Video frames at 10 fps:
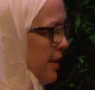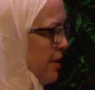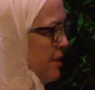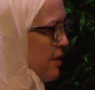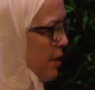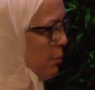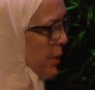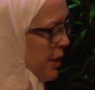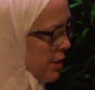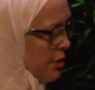Is their
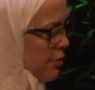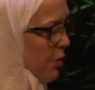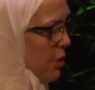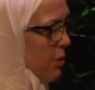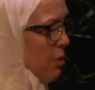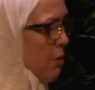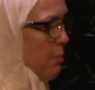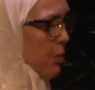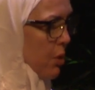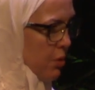peaceful
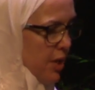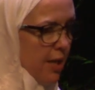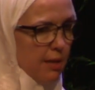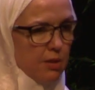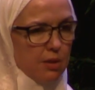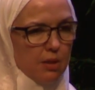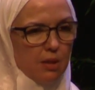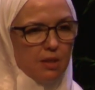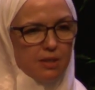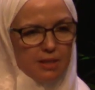protest
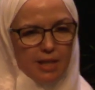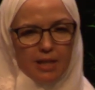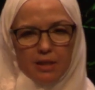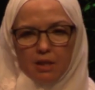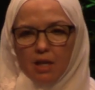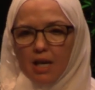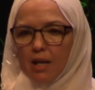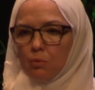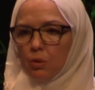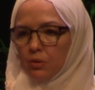saying,
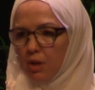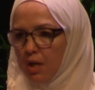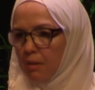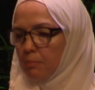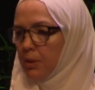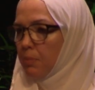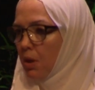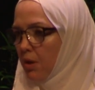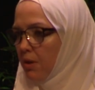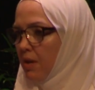I will not be
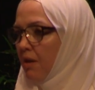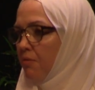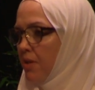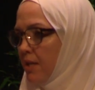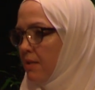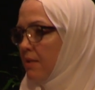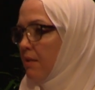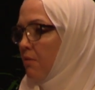part of this